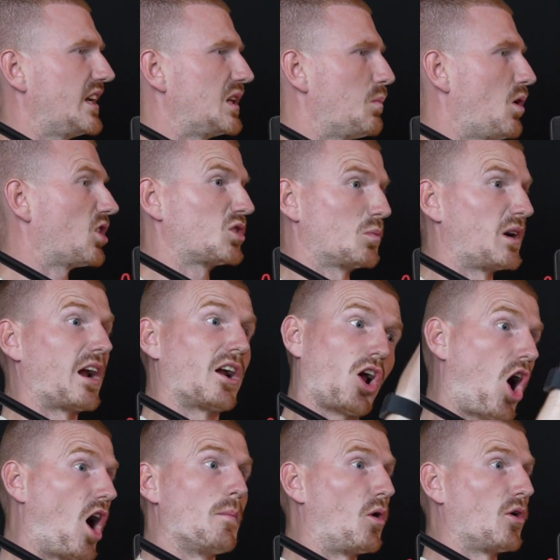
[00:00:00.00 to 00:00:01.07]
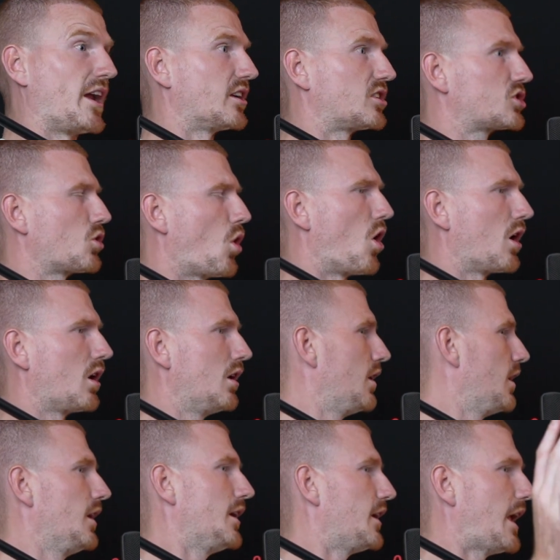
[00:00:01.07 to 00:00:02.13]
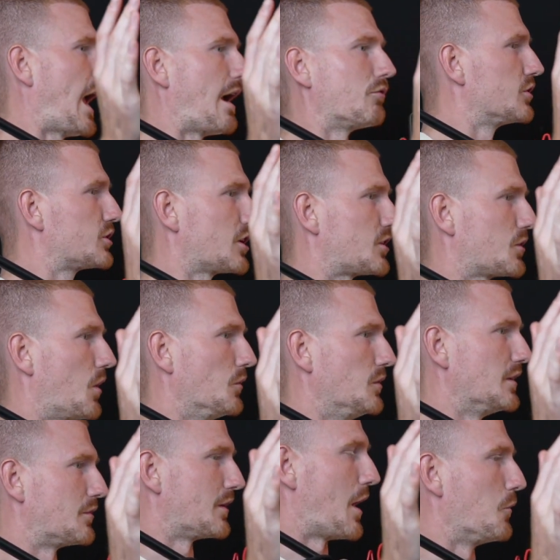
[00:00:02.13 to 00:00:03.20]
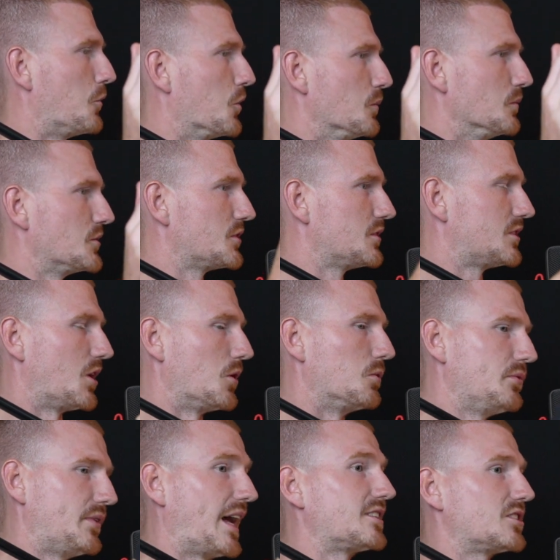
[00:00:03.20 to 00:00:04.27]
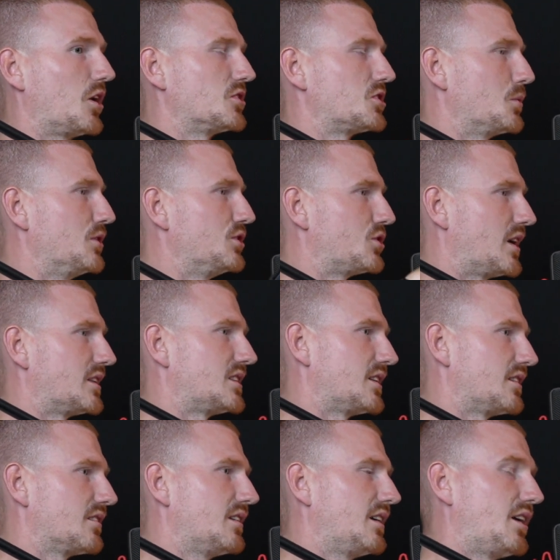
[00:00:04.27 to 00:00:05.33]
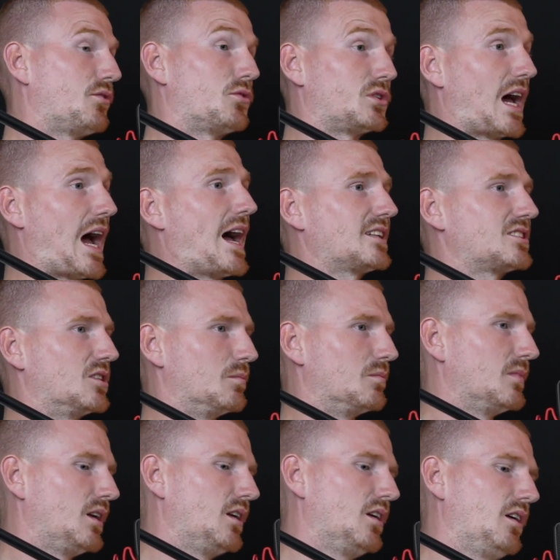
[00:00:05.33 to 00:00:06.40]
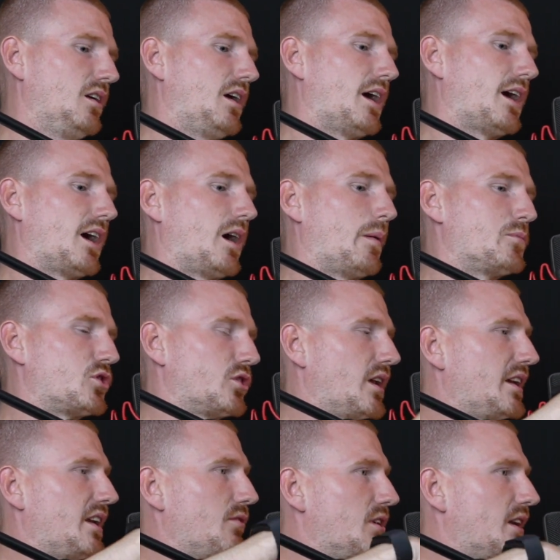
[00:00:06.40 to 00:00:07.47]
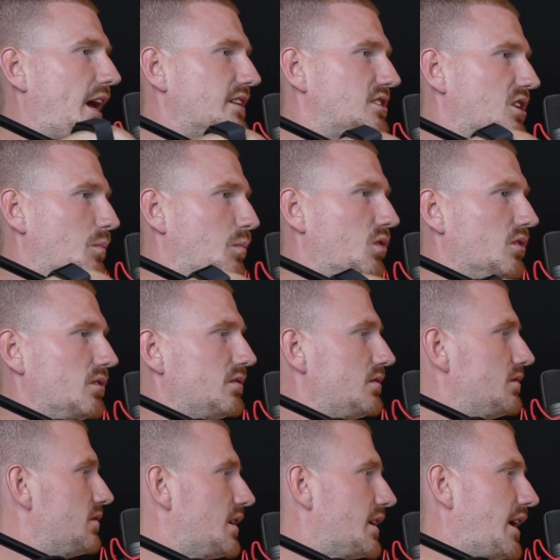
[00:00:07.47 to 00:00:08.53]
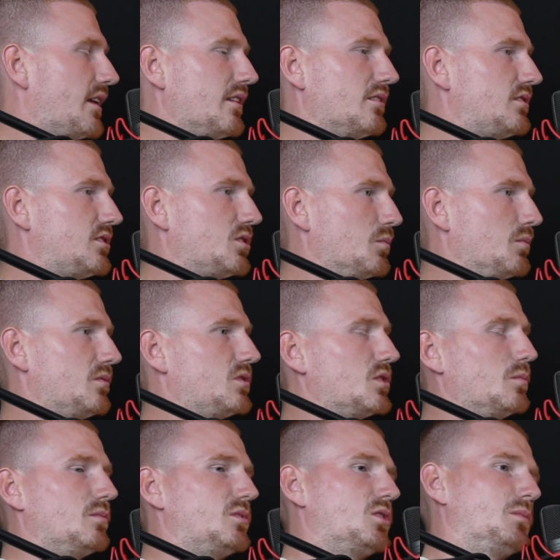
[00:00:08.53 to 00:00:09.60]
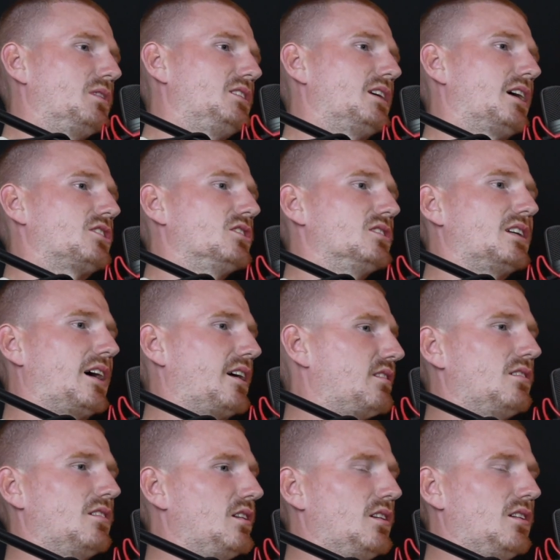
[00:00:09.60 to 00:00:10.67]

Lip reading: take the box. Some are there, I'm only here to score. Everyone's got their own different outcomes. So that's also interesting. If you were to ask them, I'm sure they'd give you an answer. But again, some of these sessions had,